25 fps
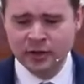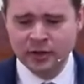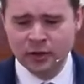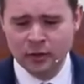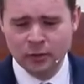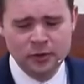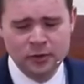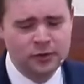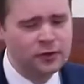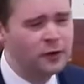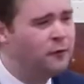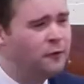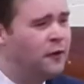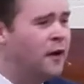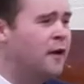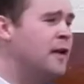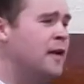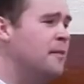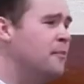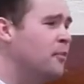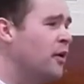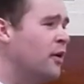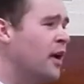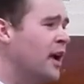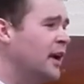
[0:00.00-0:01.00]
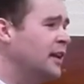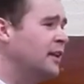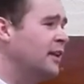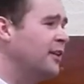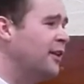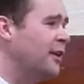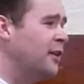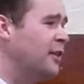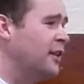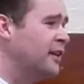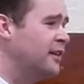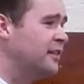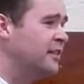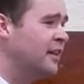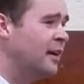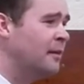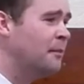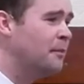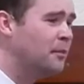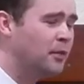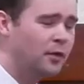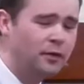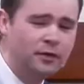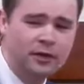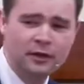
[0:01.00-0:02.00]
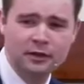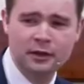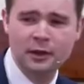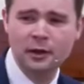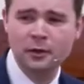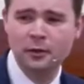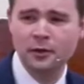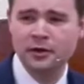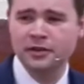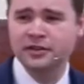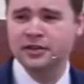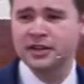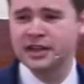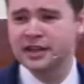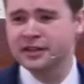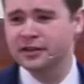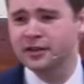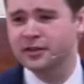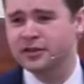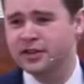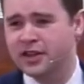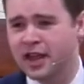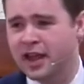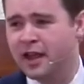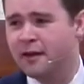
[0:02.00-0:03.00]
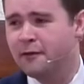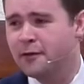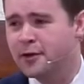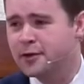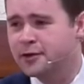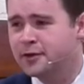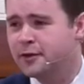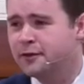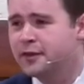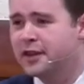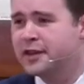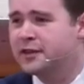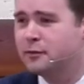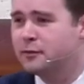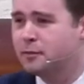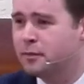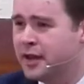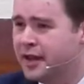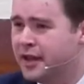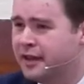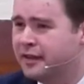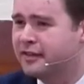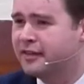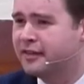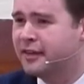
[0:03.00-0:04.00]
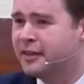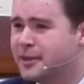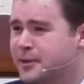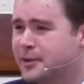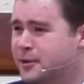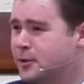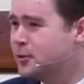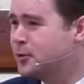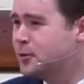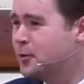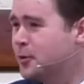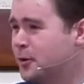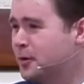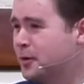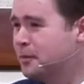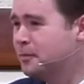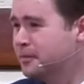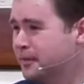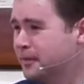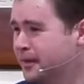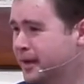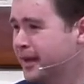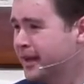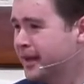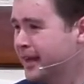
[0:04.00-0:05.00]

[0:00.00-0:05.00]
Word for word: You know, there's a very practical example that the Lord Jesus gave us of this peace in the storm